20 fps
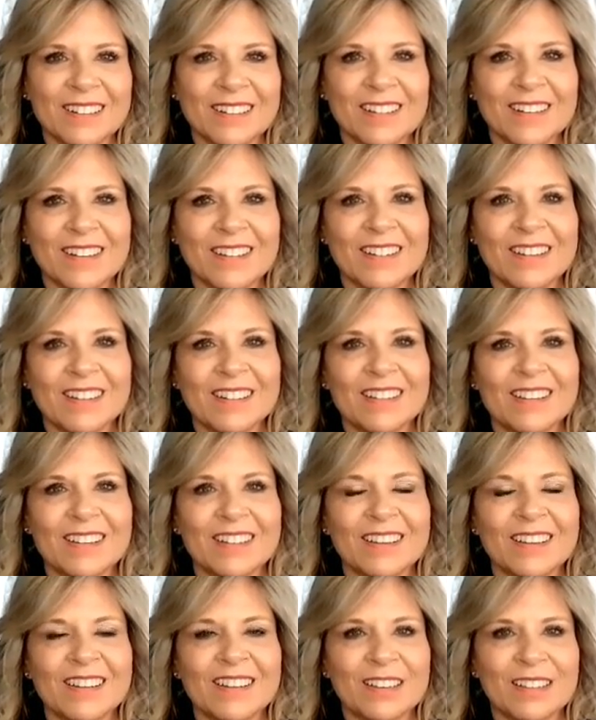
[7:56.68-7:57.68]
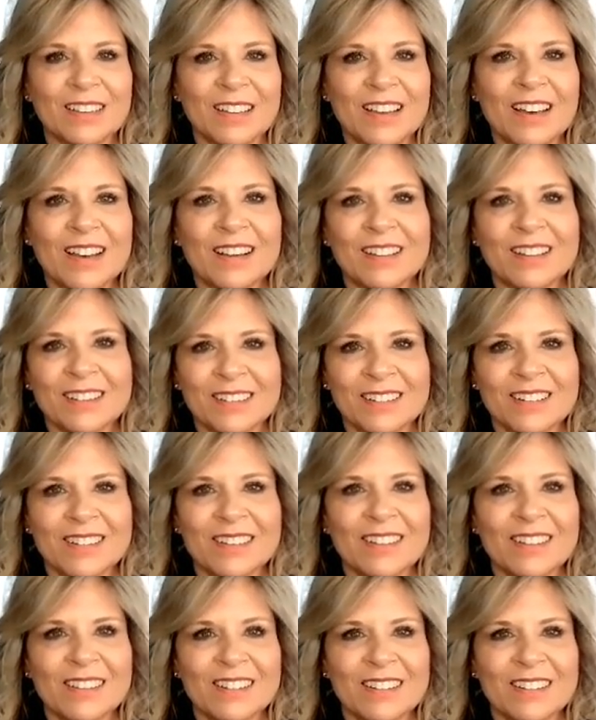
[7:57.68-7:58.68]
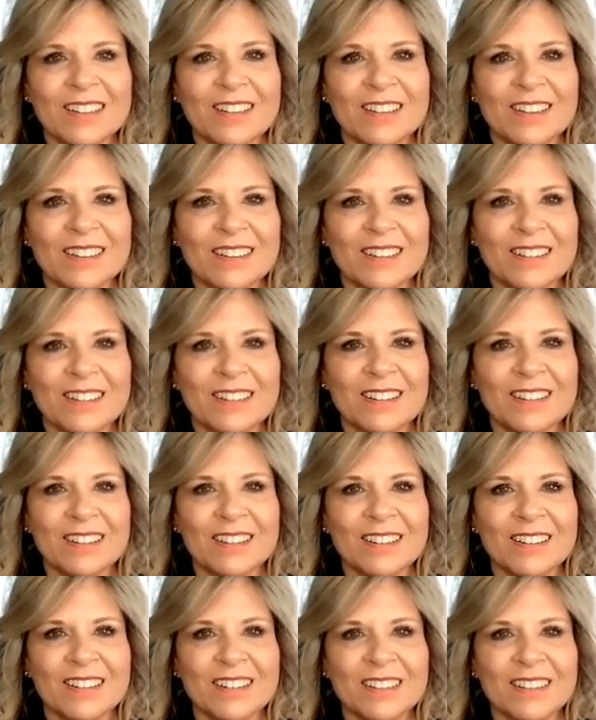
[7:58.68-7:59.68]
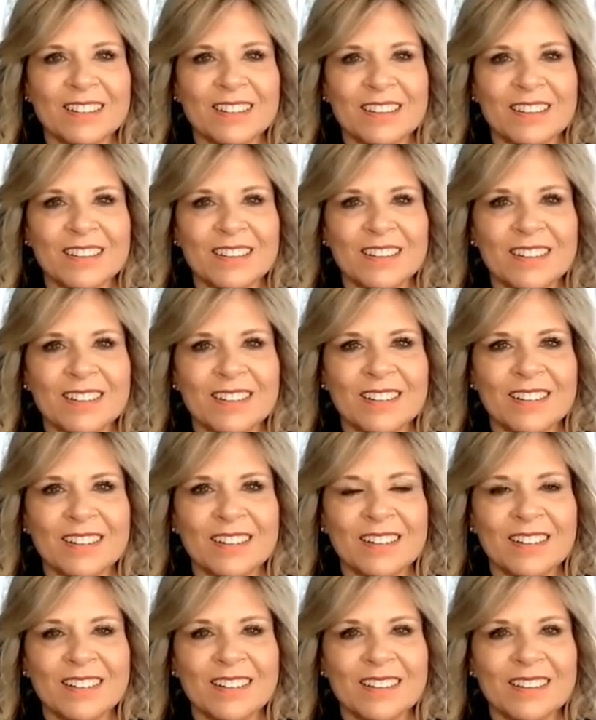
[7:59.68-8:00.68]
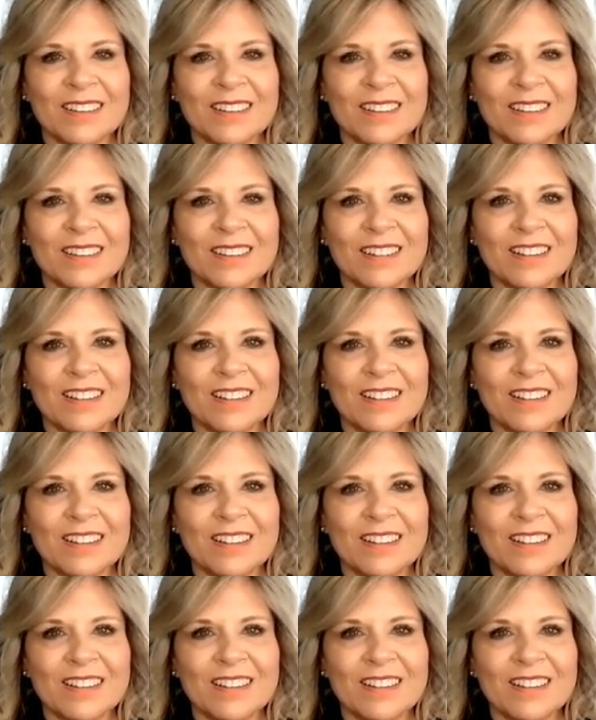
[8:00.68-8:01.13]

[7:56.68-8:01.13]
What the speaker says: [no speech]